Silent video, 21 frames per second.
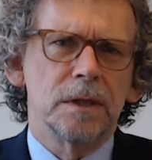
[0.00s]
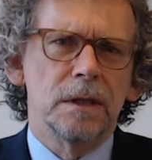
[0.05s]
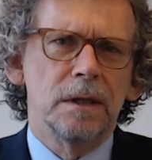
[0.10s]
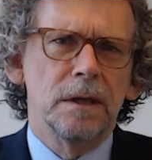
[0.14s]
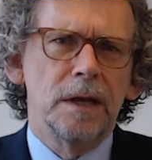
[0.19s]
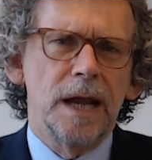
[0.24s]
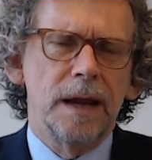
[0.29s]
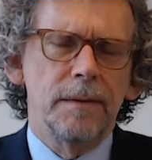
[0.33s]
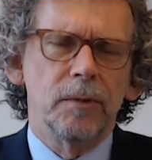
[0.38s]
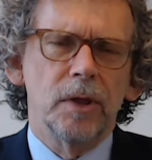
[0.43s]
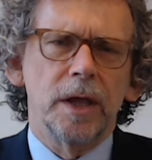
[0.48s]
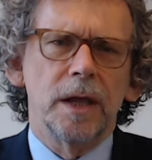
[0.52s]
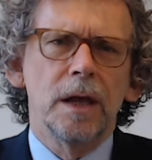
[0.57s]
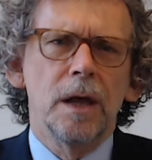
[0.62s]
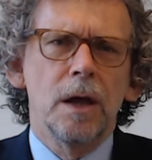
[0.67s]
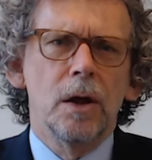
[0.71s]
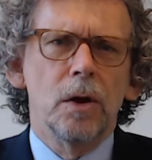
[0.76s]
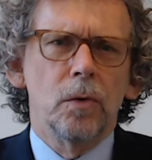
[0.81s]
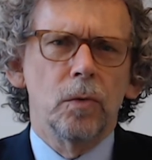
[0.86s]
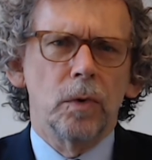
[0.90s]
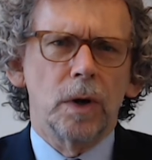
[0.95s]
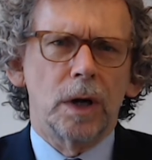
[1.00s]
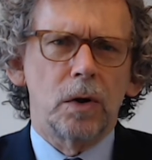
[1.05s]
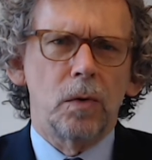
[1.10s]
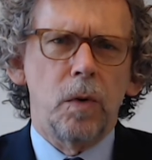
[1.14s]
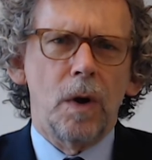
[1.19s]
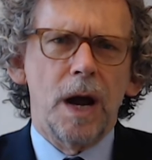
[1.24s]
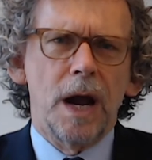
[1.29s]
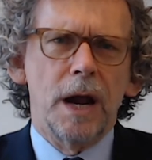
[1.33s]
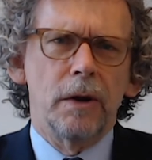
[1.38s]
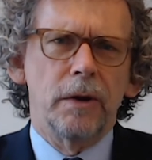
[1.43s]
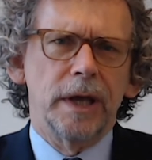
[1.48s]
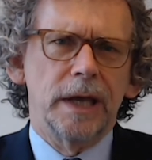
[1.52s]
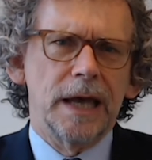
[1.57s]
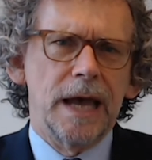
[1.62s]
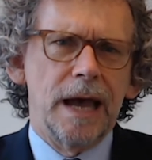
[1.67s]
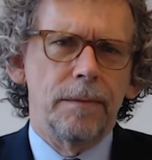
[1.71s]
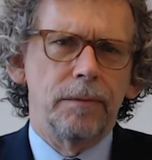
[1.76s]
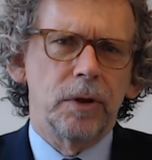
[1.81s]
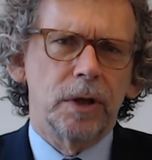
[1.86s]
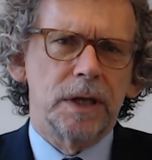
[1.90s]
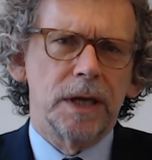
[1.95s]
namely requiring
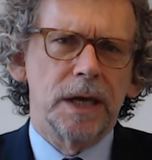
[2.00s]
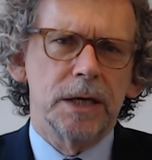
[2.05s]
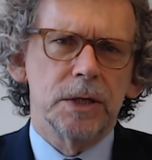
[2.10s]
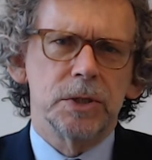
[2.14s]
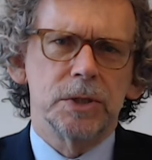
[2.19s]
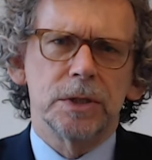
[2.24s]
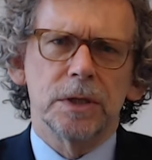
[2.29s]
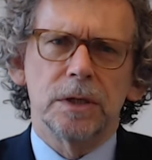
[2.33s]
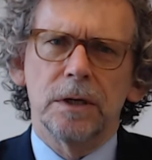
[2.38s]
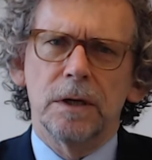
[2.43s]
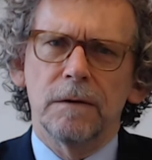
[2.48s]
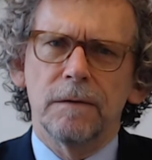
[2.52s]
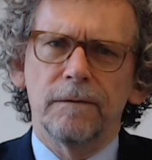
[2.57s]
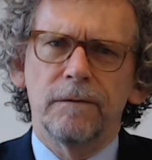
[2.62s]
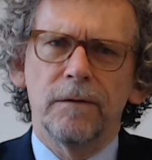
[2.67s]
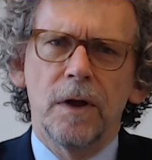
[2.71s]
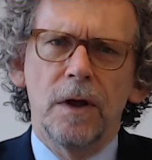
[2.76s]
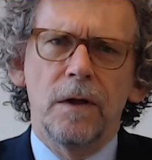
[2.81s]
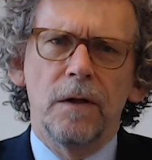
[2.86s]
application of